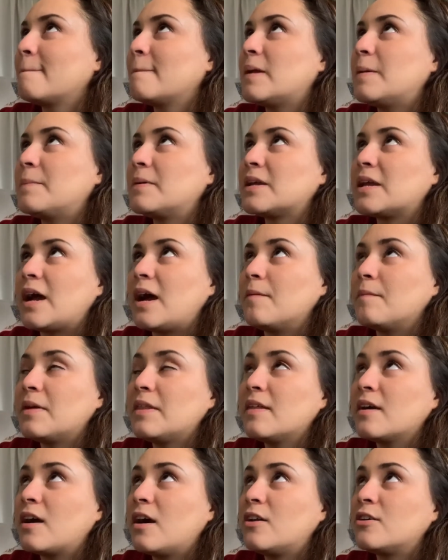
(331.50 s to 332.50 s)
But yeah, I made
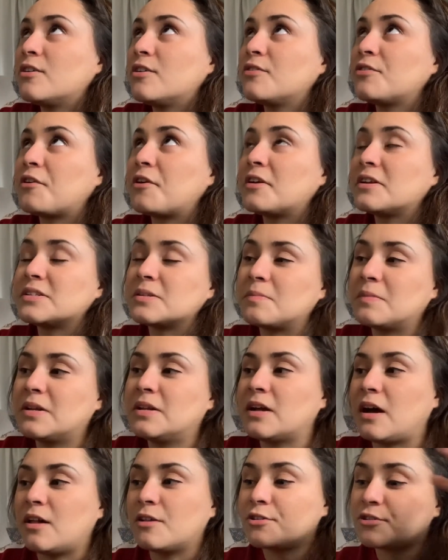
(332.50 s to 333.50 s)
like
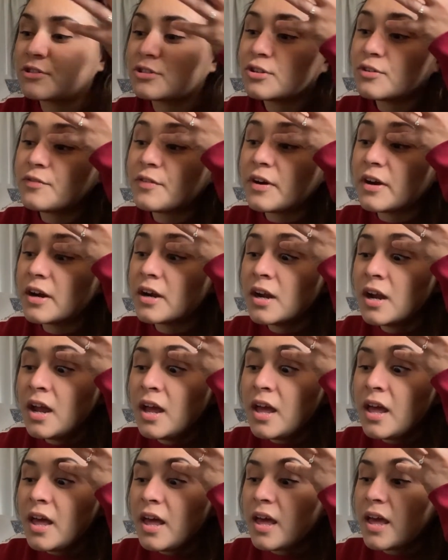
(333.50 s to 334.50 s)
$130-something so far,
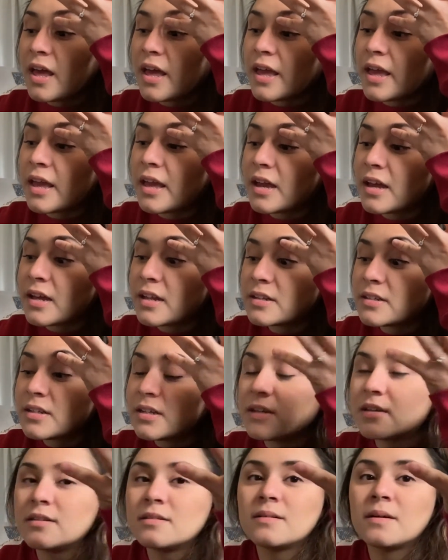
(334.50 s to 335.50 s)
and
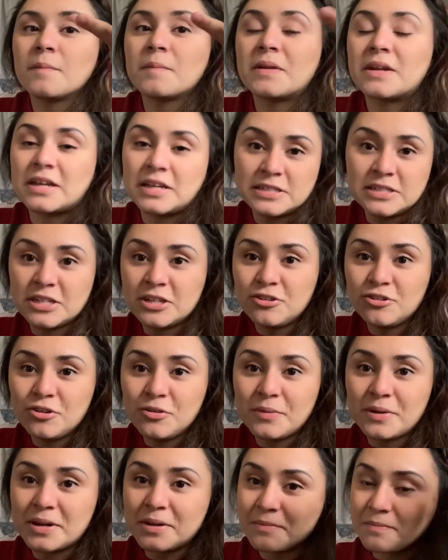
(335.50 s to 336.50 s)
I'm gonna continue
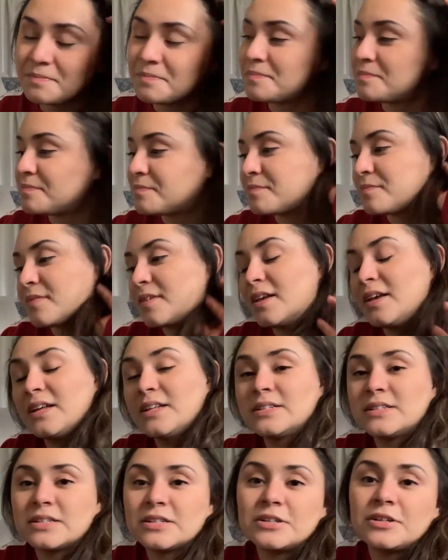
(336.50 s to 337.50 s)
doing it
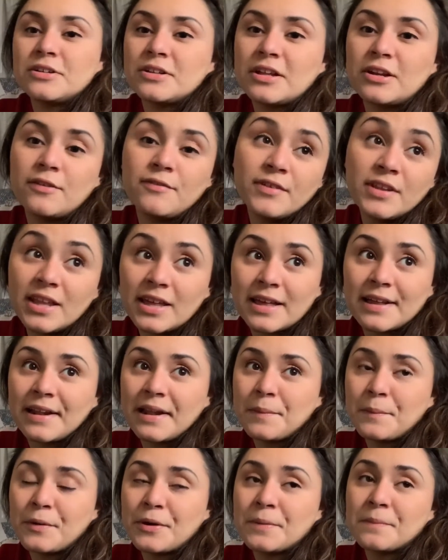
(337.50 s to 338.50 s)
until I don't feel like it
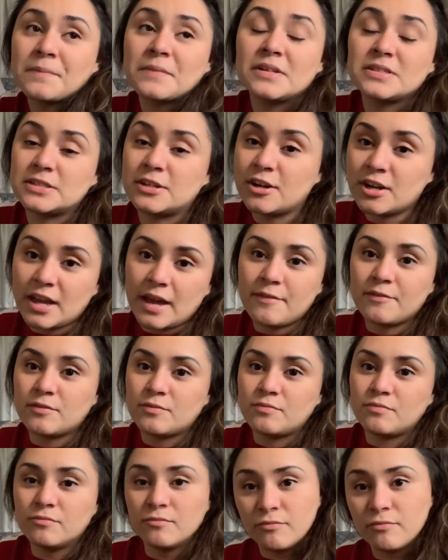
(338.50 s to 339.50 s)
anymore. Cause I already have a
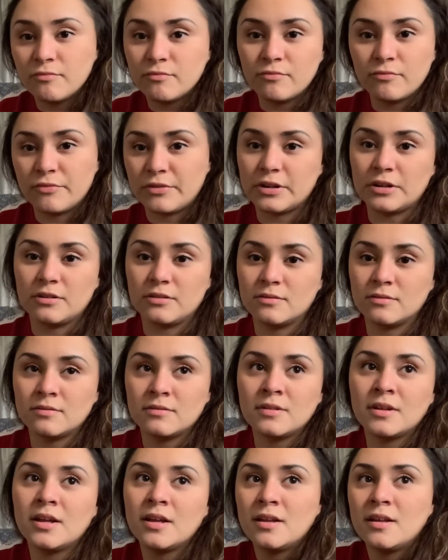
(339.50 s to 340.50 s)
real
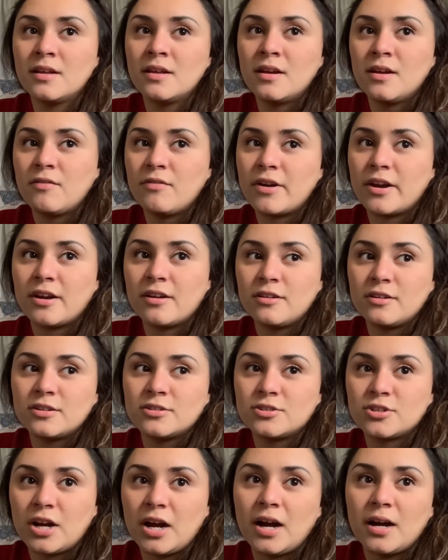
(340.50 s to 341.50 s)
regular
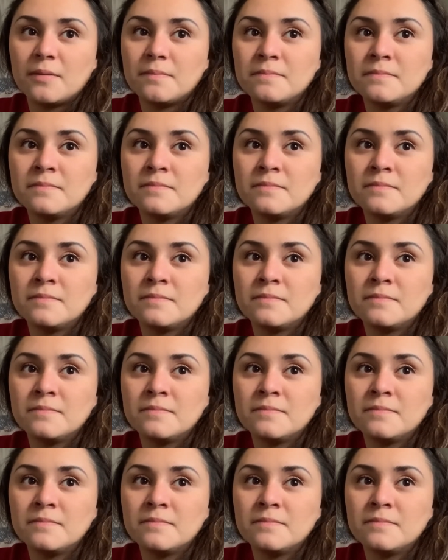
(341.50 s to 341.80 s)
job.